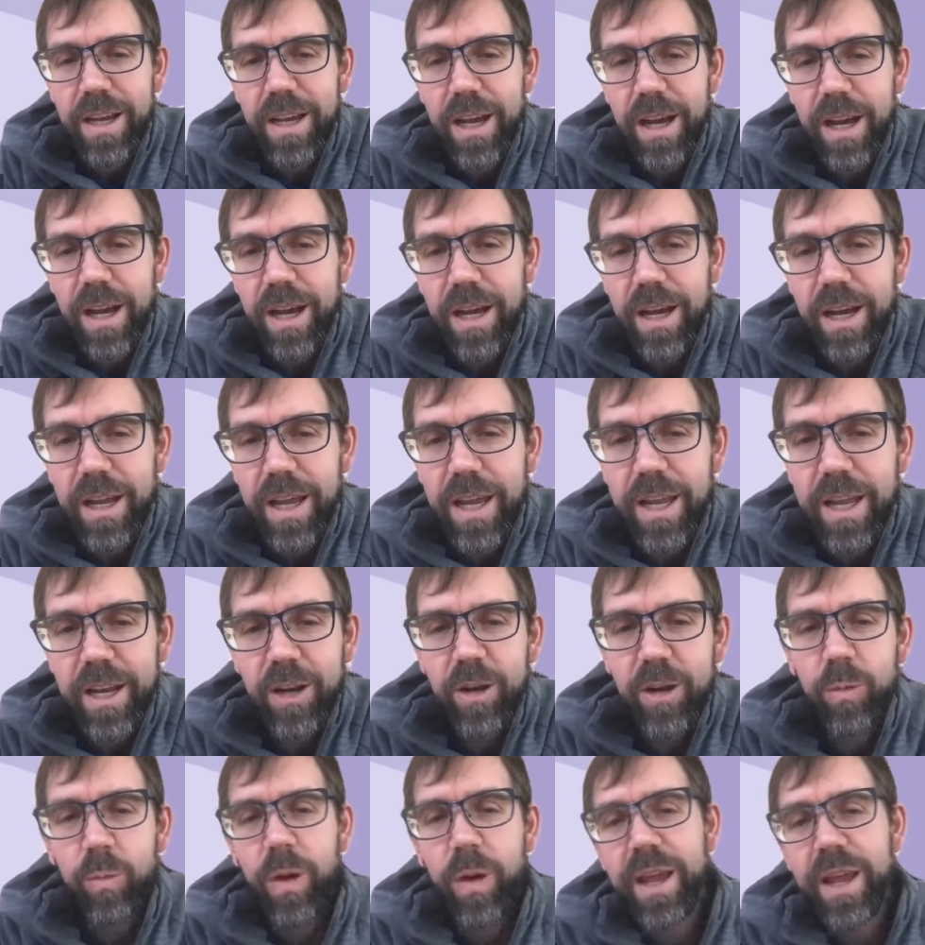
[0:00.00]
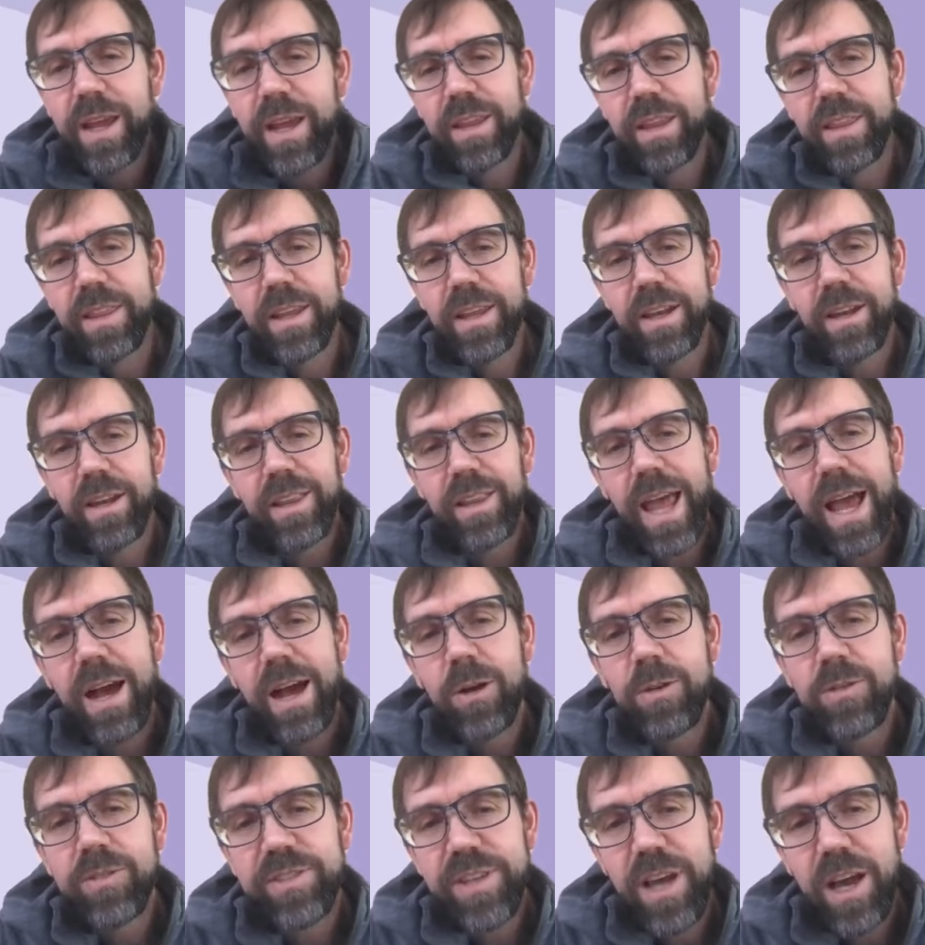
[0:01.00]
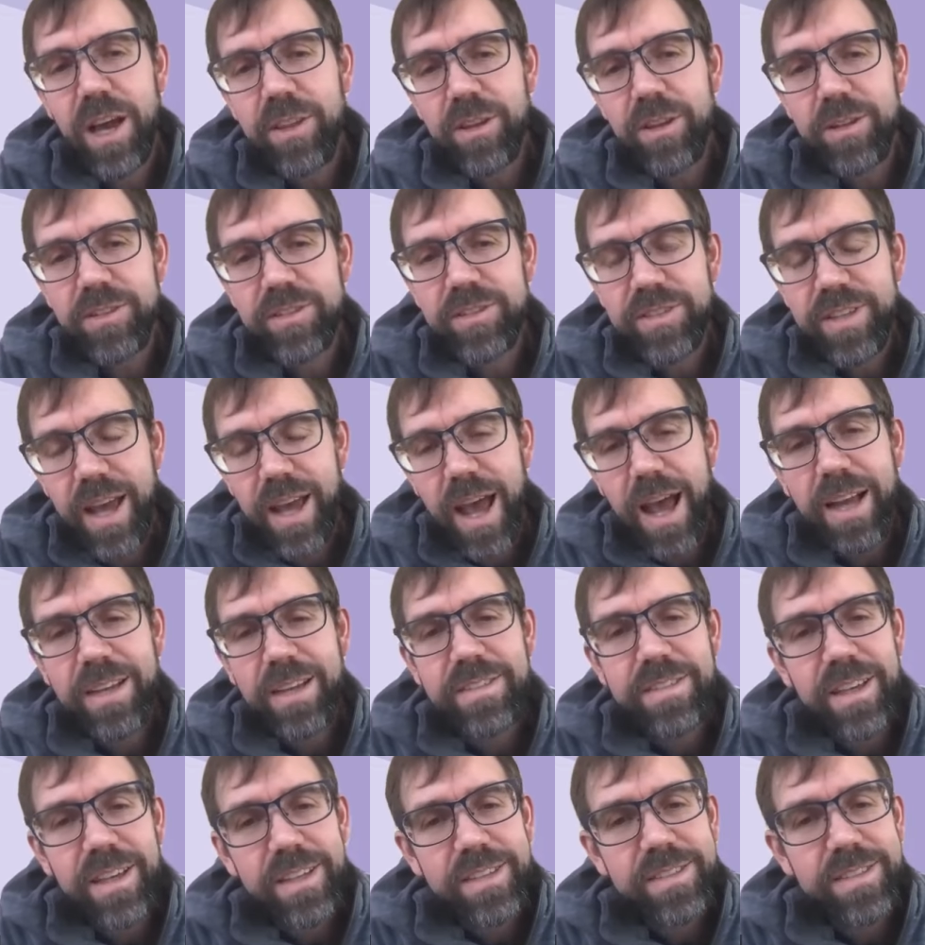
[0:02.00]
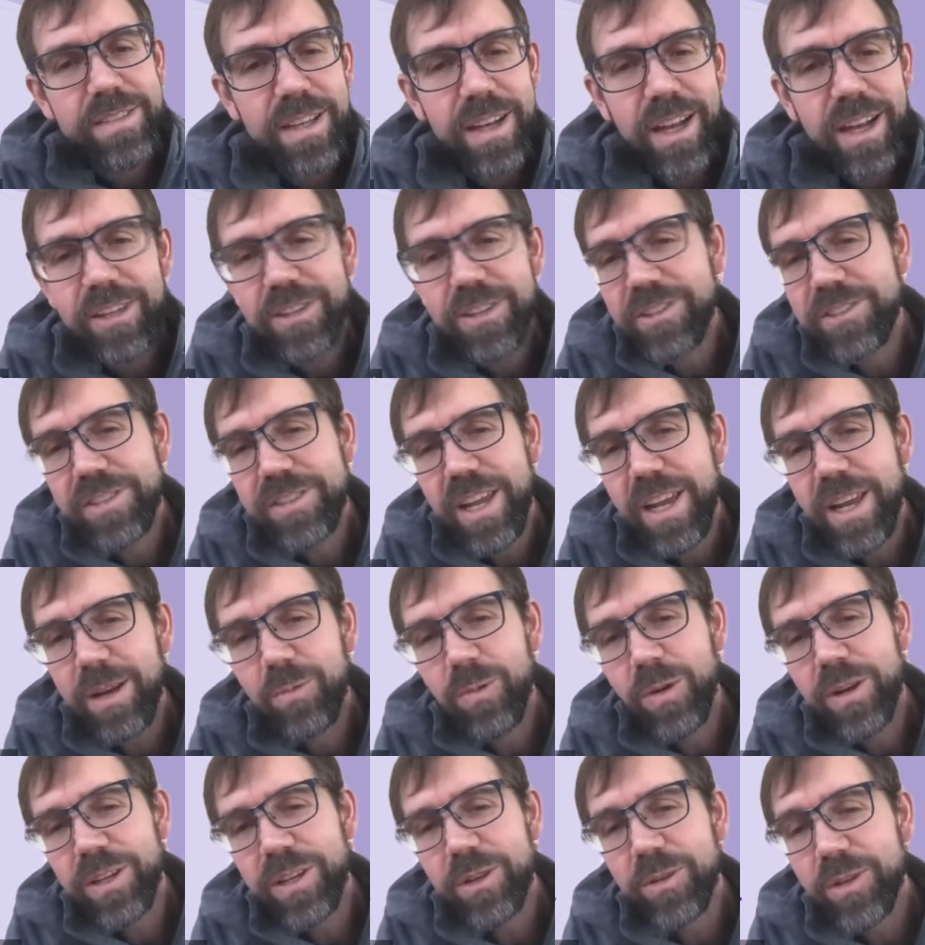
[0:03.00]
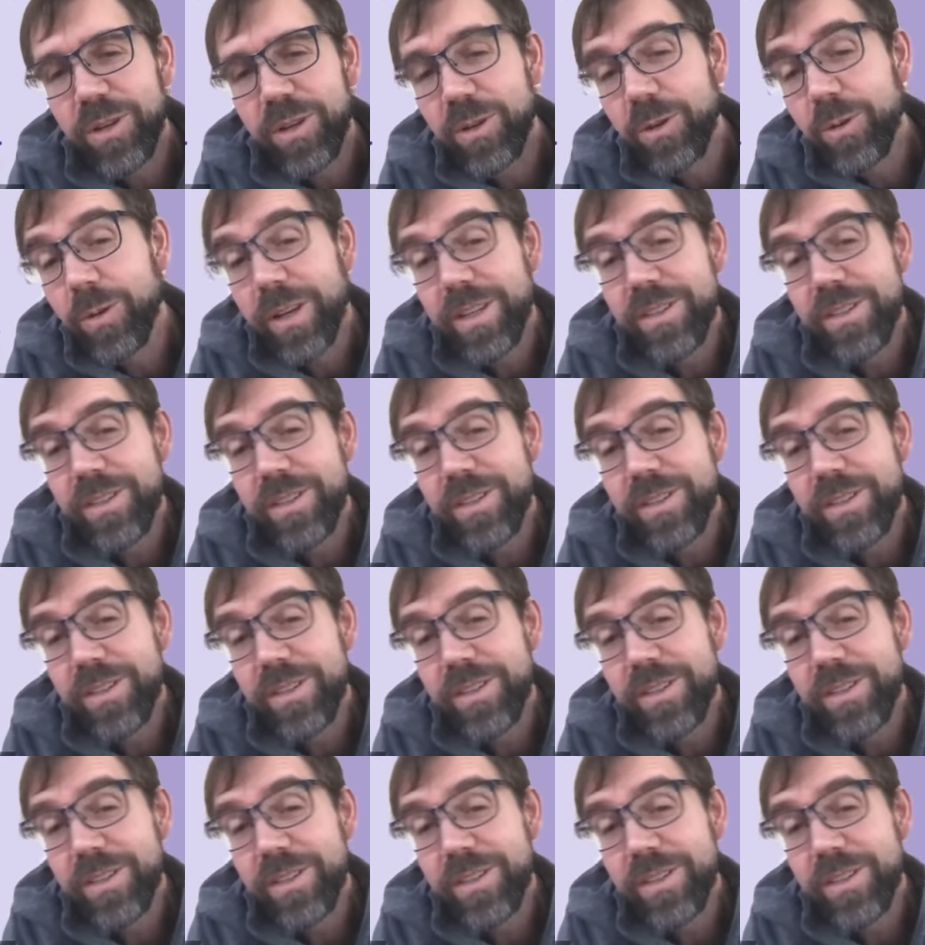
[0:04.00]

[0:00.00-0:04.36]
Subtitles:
and in a way that allows others to access and understand what you do.